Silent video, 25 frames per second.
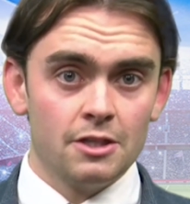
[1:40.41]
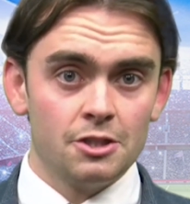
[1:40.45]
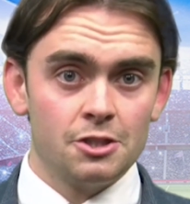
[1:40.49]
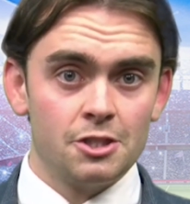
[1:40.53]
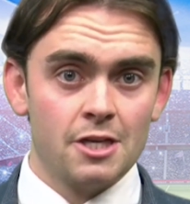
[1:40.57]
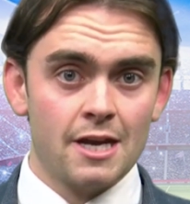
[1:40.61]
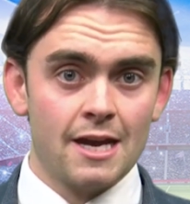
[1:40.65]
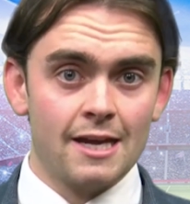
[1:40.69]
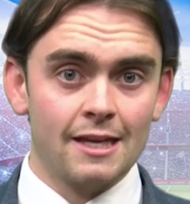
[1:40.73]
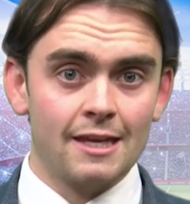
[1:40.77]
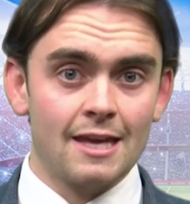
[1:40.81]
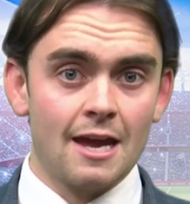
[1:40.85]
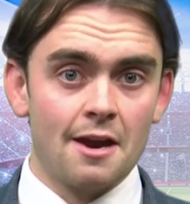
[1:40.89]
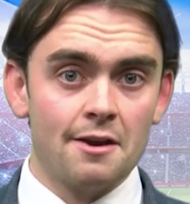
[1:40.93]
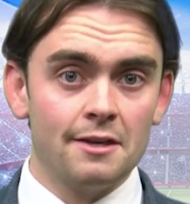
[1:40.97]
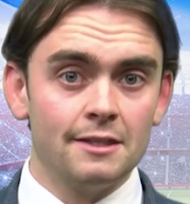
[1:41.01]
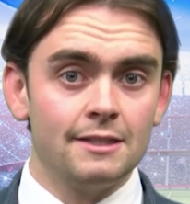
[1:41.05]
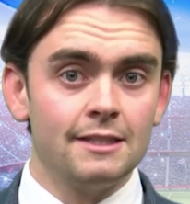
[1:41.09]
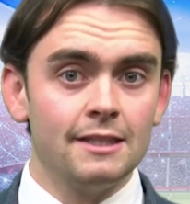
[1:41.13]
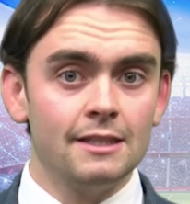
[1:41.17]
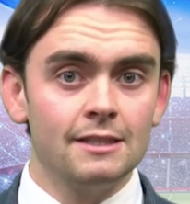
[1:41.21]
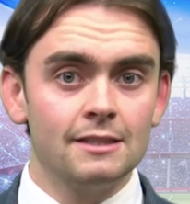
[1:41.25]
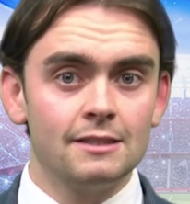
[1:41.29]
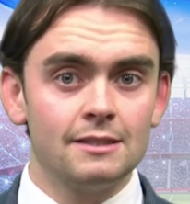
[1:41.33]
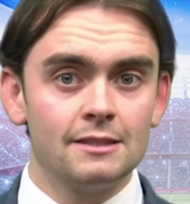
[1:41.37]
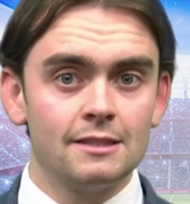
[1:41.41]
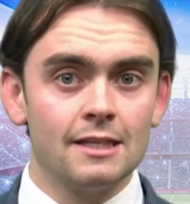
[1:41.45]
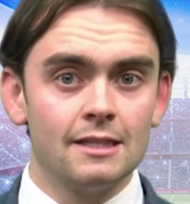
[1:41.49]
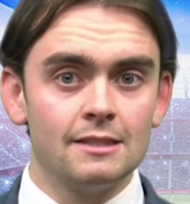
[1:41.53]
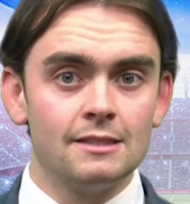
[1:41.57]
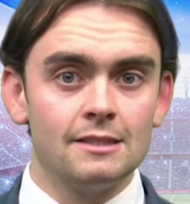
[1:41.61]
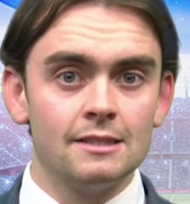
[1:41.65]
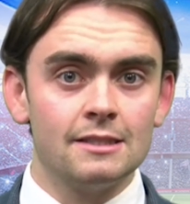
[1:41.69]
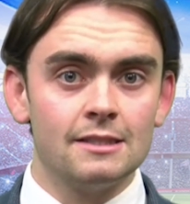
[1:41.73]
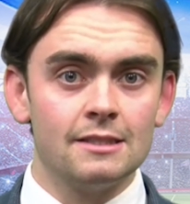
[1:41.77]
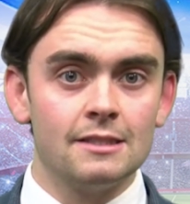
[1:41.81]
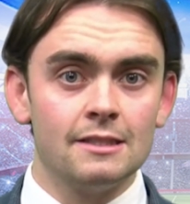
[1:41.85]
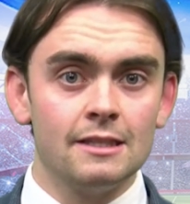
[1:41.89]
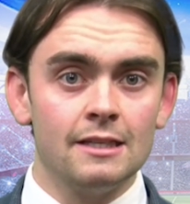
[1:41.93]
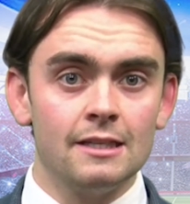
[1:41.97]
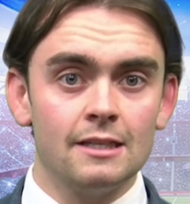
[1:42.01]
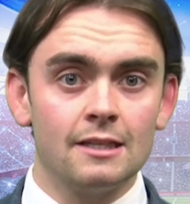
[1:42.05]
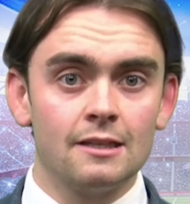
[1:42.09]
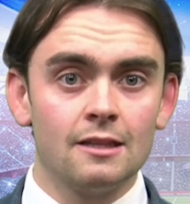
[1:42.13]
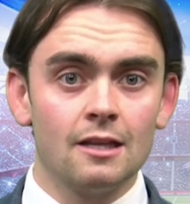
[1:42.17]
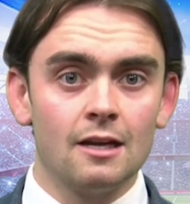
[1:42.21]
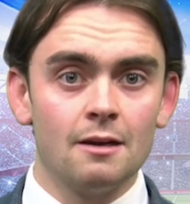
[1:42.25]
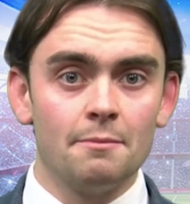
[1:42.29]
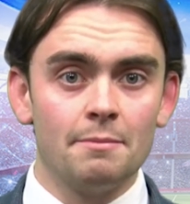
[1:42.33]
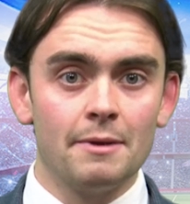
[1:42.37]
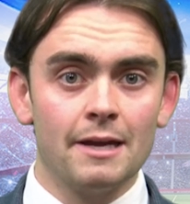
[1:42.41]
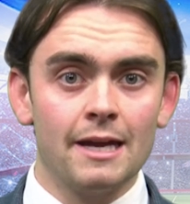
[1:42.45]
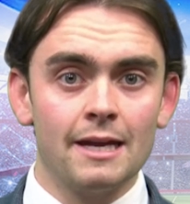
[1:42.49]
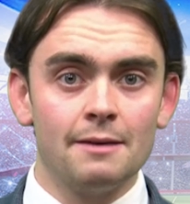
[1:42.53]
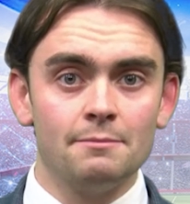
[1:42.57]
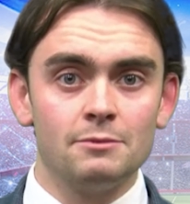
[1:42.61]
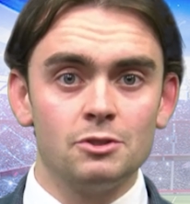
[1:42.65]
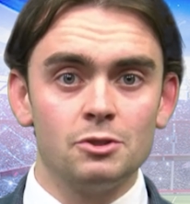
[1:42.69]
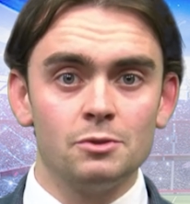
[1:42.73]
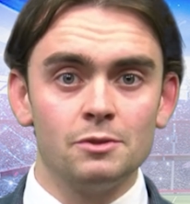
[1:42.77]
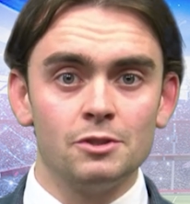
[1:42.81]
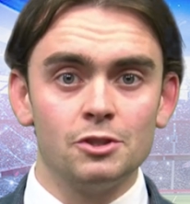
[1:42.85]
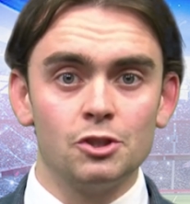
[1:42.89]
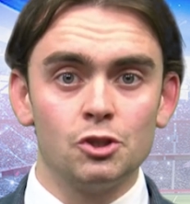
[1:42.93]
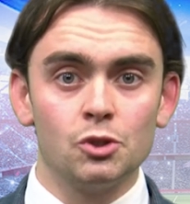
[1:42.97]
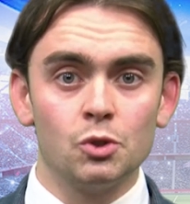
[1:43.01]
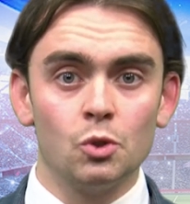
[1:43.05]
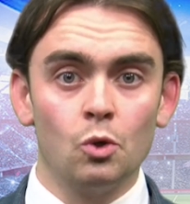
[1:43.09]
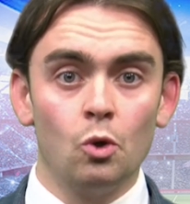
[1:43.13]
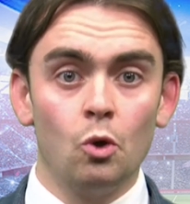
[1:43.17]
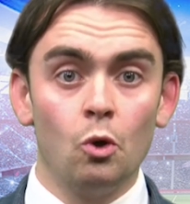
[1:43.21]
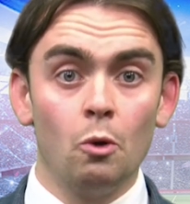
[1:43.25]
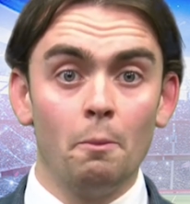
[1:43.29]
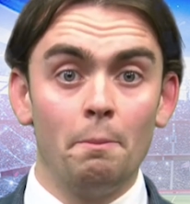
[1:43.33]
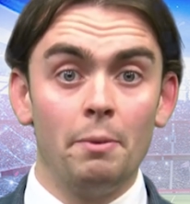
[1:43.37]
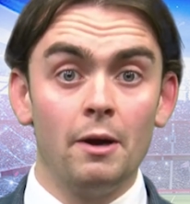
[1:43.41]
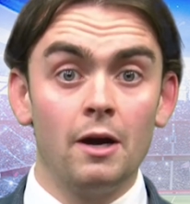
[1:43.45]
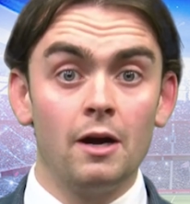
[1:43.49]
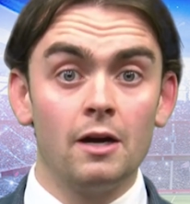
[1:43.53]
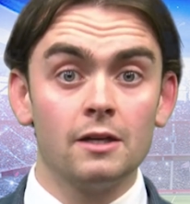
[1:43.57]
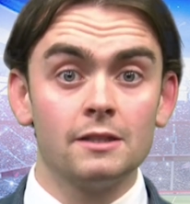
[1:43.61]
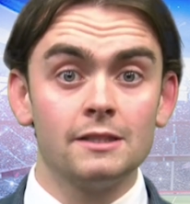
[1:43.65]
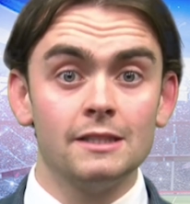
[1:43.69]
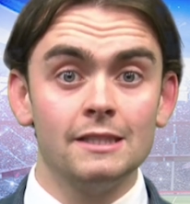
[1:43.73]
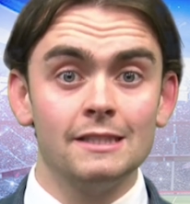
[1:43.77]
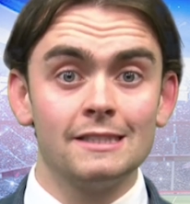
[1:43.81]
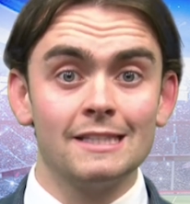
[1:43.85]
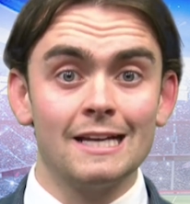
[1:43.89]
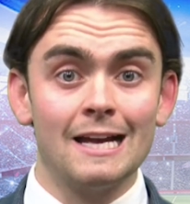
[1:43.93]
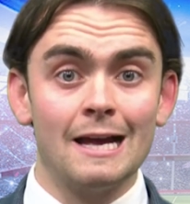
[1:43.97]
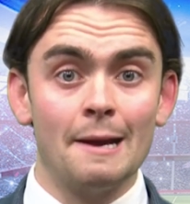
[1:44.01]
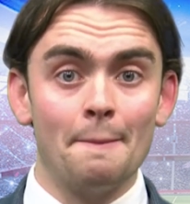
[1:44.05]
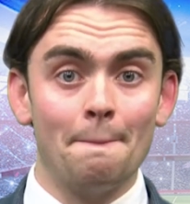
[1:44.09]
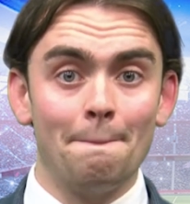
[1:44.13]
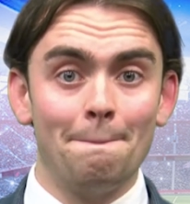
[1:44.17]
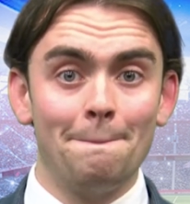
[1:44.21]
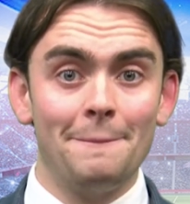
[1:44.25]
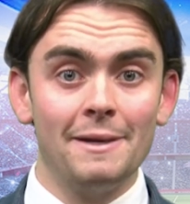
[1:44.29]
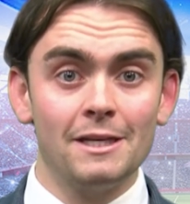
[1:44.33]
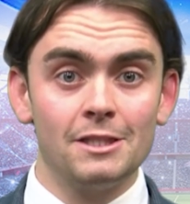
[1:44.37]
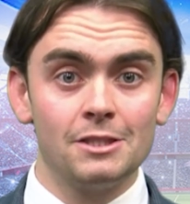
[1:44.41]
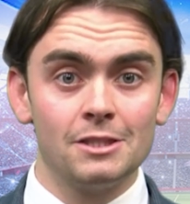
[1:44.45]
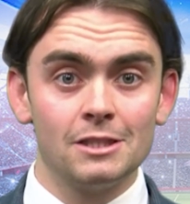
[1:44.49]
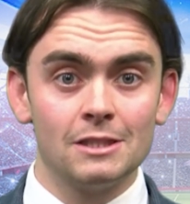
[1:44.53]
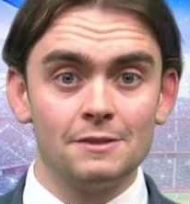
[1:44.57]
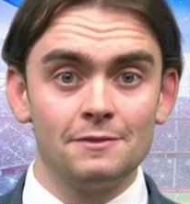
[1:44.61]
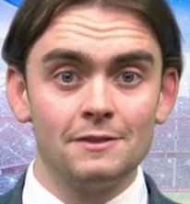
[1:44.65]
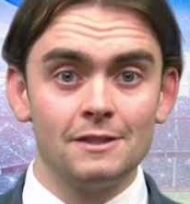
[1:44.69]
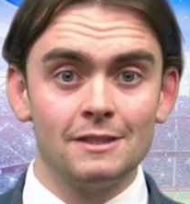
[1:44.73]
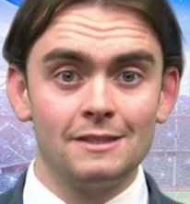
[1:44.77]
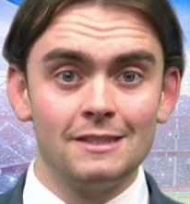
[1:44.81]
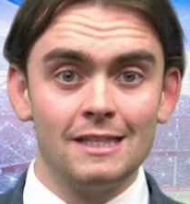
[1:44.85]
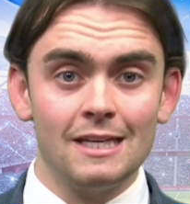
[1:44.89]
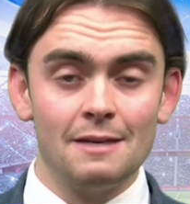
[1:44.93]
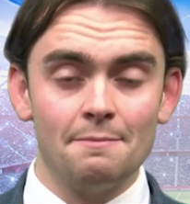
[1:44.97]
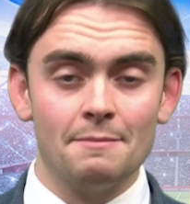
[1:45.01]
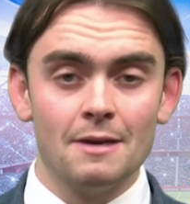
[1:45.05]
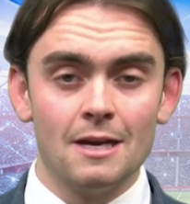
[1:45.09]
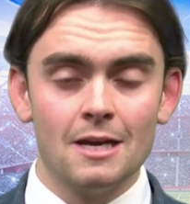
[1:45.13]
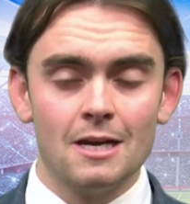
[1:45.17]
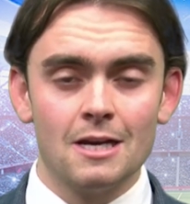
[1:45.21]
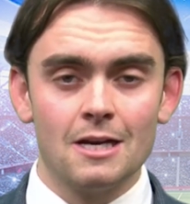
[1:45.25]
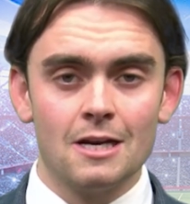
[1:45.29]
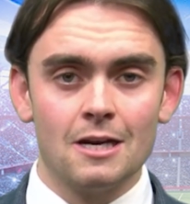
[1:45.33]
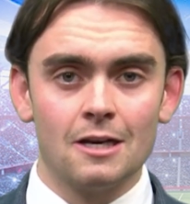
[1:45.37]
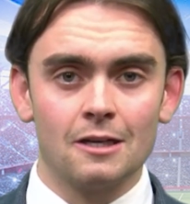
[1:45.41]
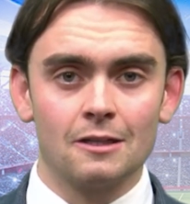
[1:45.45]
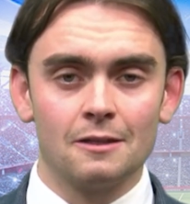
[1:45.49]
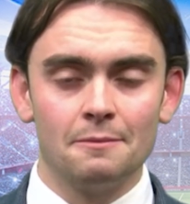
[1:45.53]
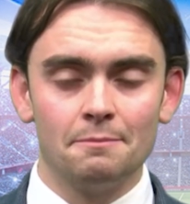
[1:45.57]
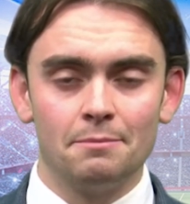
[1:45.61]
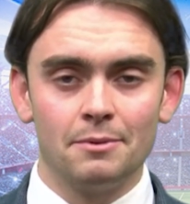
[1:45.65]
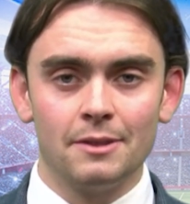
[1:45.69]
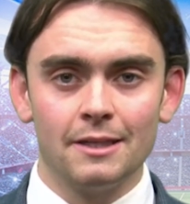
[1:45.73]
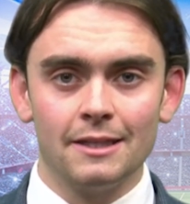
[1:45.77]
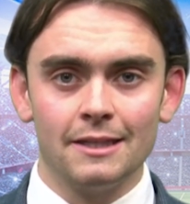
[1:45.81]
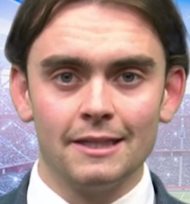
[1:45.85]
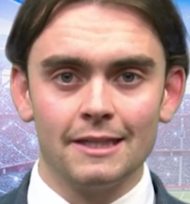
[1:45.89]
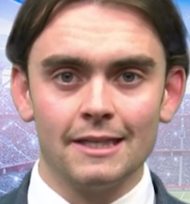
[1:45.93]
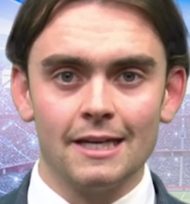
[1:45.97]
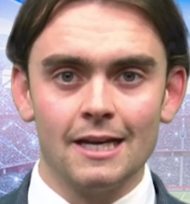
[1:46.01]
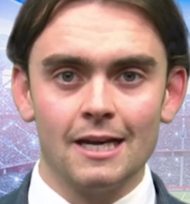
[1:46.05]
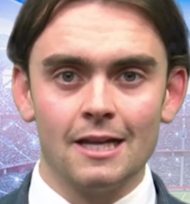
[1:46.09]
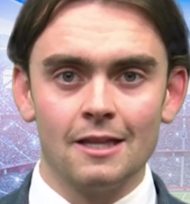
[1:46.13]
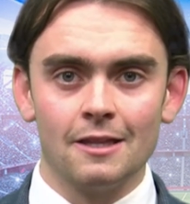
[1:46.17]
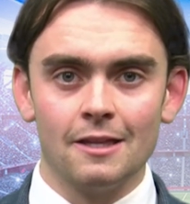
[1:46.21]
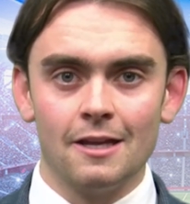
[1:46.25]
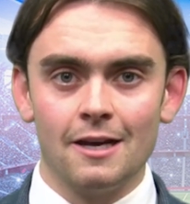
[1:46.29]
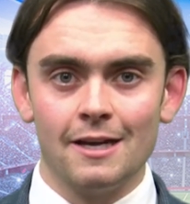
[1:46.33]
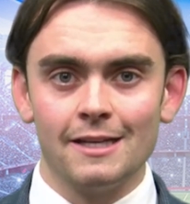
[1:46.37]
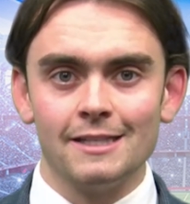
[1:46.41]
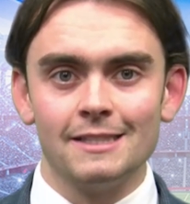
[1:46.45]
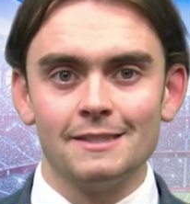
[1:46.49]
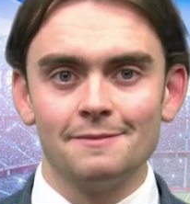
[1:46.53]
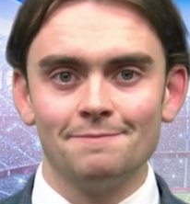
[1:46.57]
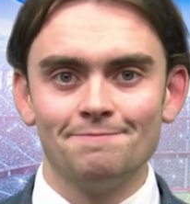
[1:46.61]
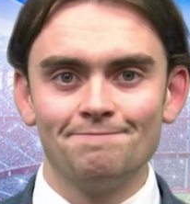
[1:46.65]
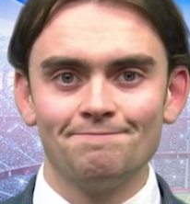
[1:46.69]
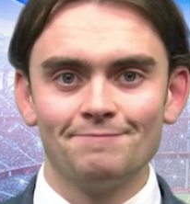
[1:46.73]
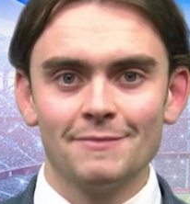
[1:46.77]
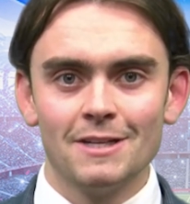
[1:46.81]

Chair Gary Dean stated the club aimed to ensure all parties' ambitions for the team are completely aligned.